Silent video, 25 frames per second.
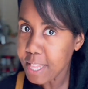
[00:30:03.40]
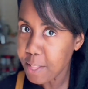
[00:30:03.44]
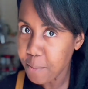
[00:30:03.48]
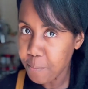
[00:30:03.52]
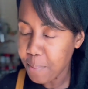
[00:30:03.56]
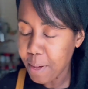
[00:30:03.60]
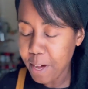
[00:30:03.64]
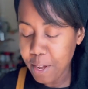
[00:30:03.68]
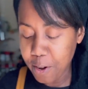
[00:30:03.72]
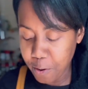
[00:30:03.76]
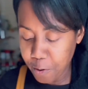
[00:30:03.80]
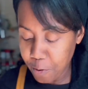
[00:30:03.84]
the
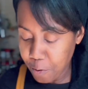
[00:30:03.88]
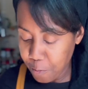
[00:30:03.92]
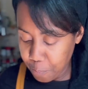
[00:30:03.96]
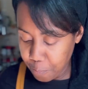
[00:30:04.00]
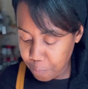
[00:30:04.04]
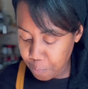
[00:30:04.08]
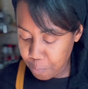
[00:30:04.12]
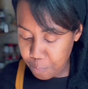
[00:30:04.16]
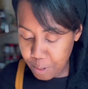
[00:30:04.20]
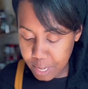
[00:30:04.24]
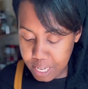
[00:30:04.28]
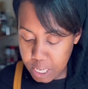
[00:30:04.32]
butter.
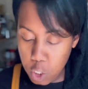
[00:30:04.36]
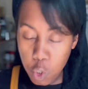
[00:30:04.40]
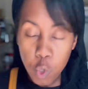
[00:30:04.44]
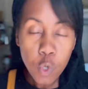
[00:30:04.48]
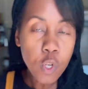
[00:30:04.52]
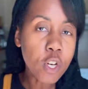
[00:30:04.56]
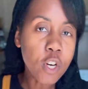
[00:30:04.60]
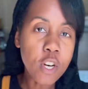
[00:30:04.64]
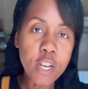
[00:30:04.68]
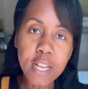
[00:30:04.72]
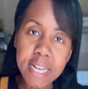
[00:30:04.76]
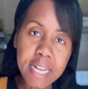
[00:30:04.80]
But you
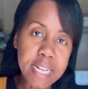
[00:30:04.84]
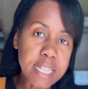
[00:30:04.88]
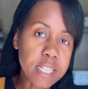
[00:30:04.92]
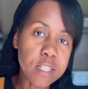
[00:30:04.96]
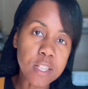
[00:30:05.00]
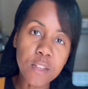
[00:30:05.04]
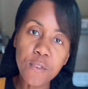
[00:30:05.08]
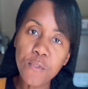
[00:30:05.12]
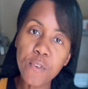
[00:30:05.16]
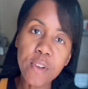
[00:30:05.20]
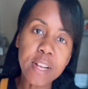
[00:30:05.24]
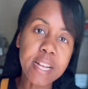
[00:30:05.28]
could
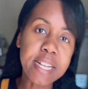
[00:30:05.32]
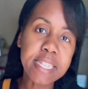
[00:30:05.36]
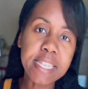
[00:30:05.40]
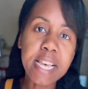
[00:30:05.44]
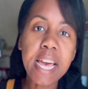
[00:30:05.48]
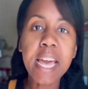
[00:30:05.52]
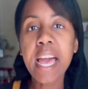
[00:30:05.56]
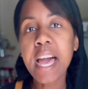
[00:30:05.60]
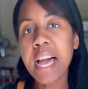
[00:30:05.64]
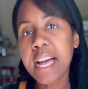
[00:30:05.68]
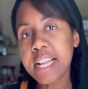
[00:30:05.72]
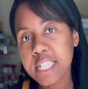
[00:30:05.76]
easily forget
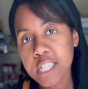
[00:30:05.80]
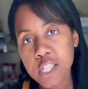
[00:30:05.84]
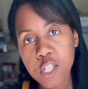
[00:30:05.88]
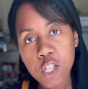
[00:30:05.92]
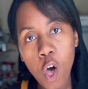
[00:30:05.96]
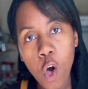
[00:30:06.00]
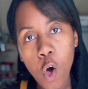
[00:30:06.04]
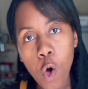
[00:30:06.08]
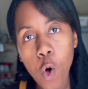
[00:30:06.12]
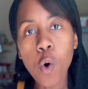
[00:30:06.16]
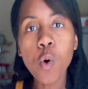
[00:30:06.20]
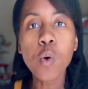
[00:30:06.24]
to add
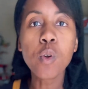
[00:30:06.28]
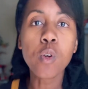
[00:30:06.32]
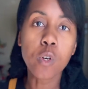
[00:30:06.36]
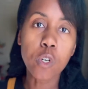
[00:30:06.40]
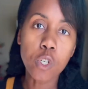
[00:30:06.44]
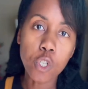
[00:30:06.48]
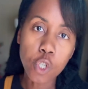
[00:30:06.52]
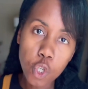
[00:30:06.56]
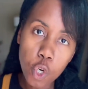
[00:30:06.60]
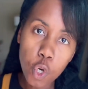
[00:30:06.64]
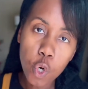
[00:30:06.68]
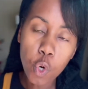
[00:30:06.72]
salt or
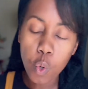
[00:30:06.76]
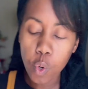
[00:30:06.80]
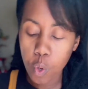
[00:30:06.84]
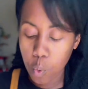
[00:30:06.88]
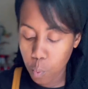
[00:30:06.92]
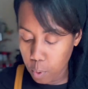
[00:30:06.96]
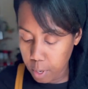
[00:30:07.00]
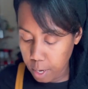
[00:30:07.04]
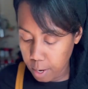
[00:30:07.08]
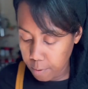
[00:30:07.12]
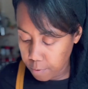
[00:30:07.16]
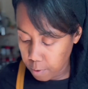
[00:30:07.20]
sugar or
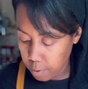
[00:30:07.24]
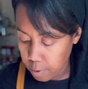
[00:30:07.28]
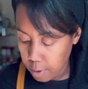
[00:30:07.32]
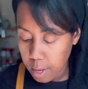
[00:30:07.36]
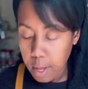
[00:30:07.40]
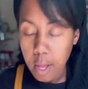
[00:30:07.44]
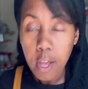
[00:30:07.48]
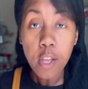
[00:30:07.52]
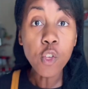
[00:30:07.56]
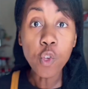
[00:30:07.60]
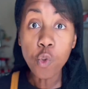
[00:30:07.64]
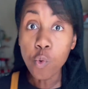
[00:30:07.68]
whatever.
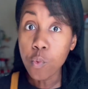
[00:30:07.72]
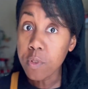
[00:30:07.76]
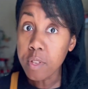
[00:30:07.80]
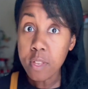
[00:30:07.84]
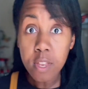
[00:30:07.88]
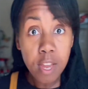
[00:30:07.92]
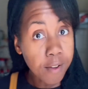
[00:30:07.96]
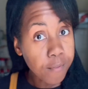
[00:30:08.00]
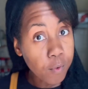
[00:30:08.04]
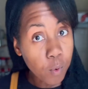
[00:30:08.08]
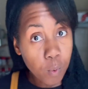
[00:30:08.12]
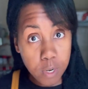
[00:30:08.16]

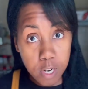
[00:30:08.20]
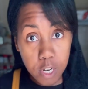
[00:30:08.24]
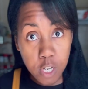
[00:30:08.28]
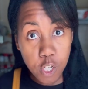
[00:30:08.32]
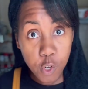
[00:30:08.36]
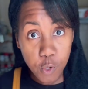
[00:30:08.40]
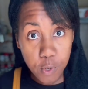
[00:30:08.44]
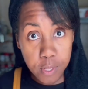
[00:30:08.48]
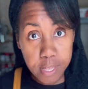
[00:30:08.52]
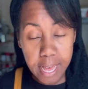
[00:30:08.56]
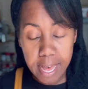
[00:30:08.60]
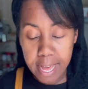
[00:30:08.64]
Never want to
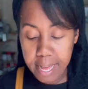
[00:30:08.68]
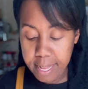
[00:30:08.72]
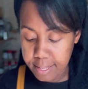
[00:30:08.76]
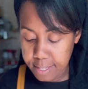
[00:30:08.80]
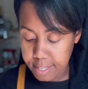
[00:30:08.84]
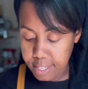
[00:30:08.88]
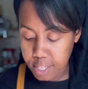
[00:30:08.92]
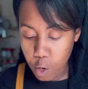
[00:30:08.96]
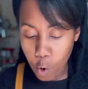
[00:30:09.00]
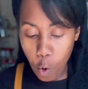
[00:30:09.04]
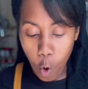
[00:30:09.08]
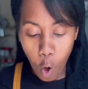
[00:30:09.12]
do that.
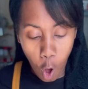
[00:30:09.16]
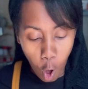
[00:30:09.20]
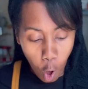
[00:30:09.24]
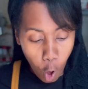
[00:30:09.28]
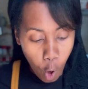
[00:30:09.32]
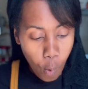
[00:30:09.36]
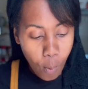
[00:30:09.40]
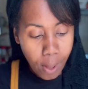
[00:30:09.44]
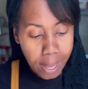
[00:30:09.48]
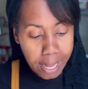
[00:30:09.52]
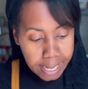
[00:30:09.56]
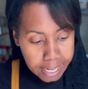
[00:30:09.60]
So
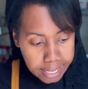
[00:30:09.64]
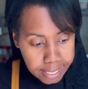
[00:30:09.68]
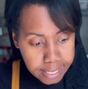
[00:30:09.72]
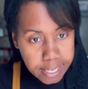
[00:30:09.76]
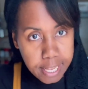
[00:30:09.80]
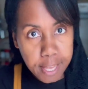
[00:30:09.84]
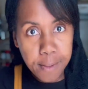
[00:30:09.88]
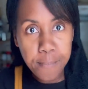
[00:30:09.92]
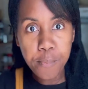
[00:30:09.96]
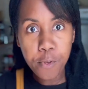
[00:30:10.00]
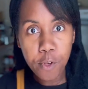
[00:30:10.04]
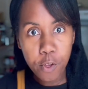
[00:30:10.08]
always
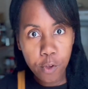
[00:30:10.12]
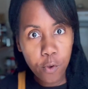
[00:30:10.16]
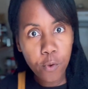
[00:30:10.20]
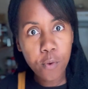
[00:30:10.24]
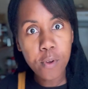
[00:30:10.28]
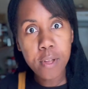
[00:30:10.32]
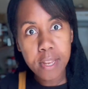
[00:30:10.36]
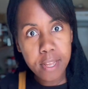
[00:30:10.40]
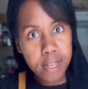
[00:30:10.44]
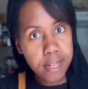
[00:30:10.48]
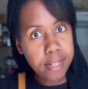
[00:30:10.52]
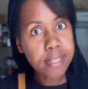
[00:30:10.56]
keep your
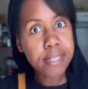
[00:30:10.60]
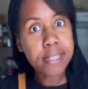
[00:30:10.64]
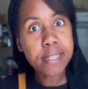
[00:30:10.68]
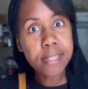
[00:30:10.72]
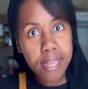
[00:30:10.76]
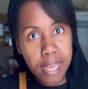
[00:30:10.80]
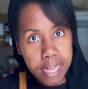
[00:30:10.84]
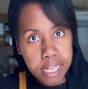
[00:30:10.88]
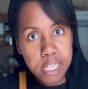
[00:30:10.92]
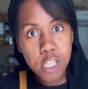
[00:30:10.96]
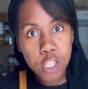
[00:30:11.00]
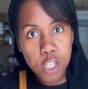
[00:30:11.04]
ingredients
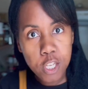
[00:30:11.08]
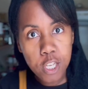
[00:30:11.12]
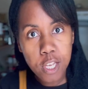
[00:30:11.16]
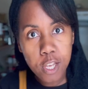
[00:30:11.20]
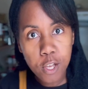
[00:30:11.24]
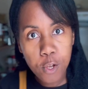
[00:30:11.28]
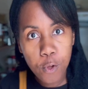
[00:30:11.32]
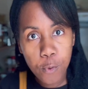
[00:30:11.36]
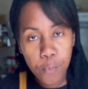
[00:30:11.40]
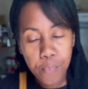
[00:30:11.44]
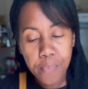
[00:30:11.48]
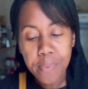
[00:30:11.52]
next to
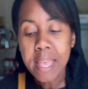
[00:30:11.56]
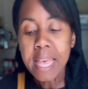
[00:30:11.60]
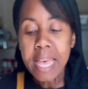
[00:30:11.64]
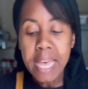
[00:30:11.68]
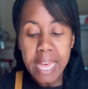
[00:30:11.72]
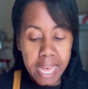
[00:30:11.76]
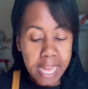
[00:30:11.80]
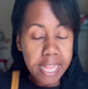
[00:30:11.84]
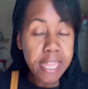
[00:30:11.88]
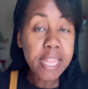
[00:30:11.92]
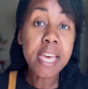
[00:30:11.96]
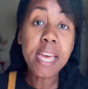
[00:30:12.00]
you.
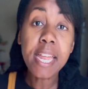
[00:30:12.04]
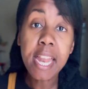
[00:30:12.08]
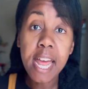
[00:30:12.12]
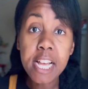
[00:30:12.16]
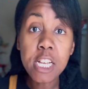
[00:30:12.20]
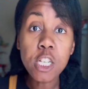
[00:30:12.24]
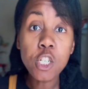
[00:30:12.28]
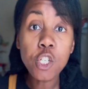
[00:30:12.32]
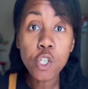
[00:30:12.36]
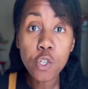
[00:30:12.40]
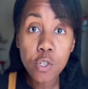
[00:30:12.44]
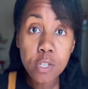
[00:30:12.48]
And then
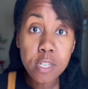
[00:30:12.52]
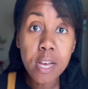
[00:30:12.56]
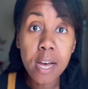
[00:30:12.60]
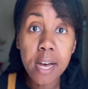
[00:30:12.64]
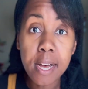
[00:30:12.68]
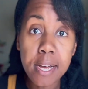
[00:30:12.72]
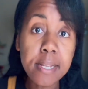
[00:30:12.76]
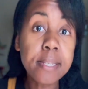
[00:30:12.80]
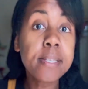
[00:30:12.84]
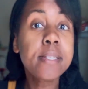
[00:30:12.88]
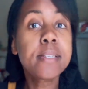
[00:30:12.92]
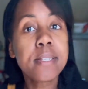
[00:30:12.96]
as you're
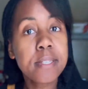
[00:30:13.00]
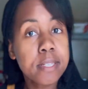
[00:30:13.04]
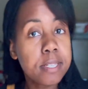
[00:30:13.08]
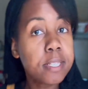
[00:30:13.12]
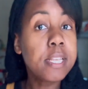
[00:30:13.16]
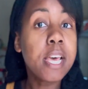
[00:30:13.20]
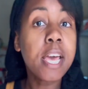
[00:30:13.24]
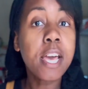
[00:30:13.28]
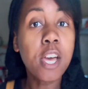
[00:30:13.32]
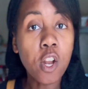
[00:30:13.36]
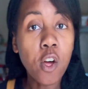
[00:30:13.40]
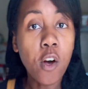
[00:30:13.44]
done,
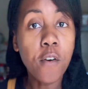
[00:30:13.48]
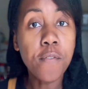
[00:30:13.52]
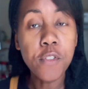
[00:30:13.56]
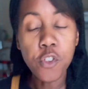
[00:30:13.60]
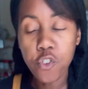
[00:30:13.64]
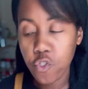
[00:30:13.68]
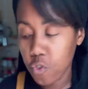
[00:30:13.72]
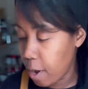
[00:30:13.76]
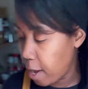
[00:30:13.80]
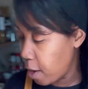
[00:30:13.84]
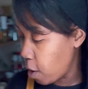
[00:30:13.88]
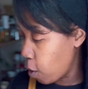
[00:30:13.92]
take it off the
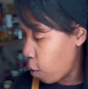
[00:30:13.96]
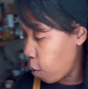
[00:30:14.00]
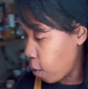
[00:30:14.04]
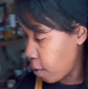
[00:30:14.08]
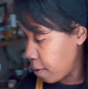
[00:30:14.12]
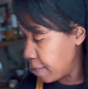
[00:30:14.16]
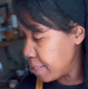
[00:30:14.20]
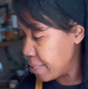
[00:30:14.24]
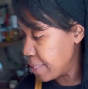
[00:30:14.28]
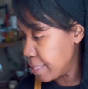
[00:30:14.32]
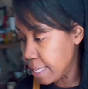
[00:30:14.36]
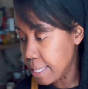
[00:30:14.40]
tray. Or
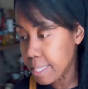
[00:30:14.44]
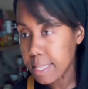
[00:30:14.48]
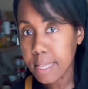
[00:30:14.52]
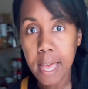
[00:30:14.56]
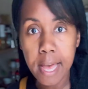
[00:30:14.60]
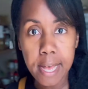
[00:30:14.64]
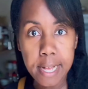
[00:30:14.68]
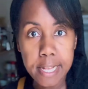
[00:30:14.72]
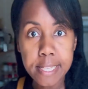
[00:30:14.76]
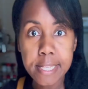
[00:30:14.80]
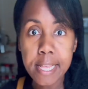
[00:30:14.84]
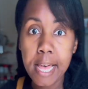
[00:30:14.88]
in this
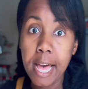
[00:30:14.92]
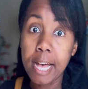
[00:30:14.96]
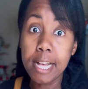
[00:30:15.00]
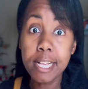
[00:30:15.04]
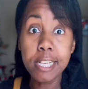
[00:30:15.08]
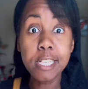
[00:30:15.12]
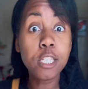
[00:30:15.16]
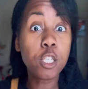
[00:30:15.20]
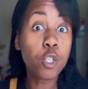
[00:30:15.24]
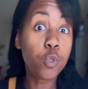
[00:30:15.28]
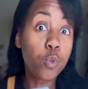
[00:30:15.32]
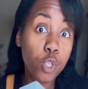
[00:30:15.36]
case,
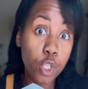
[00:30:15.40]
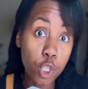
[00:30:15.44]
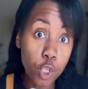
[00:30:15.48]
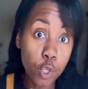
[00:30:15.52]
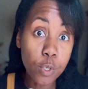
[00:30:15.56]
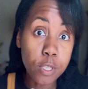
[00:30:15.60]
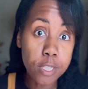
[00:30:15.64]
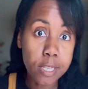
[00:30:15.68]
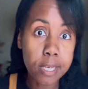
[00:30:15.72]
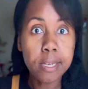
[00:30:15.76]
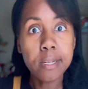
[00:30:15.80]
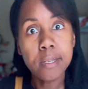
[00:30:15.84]
as you
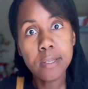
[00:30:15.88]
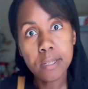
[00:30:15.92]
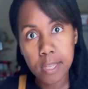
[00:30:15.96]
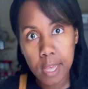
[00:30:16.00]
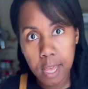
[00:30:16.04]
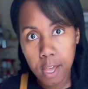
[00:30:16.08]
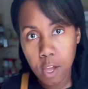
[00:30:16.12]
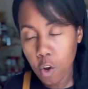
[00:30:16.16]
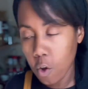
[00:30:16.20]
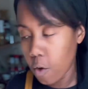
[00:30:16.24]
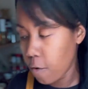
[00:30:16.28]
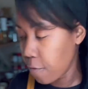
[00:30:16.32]
use it,
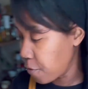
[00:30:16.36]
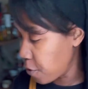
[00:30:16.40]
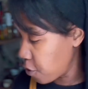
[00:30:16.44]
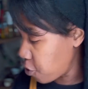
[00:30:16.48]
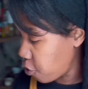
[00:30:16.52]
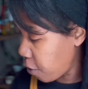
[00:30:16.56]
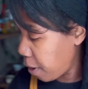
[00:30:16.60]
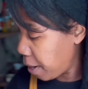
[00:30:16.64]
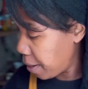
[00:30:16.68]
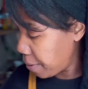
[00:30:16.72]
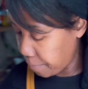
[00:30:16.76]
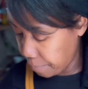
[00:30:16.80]
take it off the
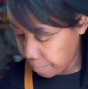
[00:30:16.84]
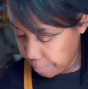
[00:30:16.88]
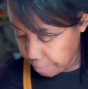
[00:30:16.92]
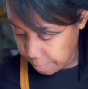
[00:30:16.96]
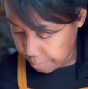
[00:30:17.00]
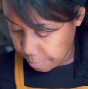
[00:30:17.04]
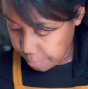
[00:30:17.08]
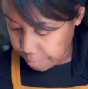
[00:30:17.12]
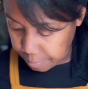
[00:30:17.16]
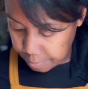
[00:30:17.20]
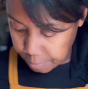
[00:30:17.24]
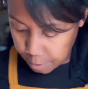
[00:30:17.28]
tray.
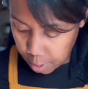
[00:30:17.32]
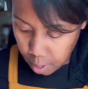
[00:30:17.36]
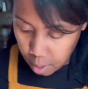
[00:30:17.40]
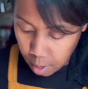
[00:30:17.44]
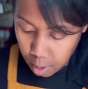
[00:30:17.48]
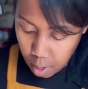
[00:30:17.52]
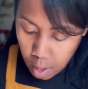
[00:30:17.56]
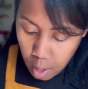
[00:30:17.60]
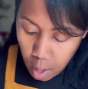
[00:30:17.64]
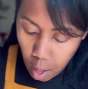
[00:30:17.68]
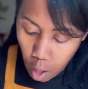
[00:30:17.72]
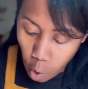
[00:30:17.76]

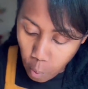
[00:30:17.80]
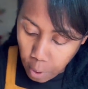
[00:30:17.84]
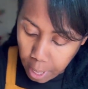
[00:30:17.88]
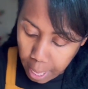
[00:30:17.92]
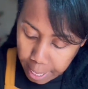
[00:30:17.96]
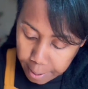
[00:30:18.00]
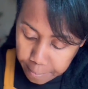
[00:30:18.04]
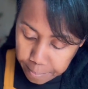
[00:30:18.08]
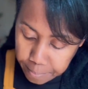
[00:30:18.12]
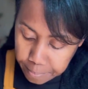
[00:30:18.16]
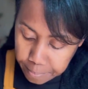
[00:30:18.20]
Okay.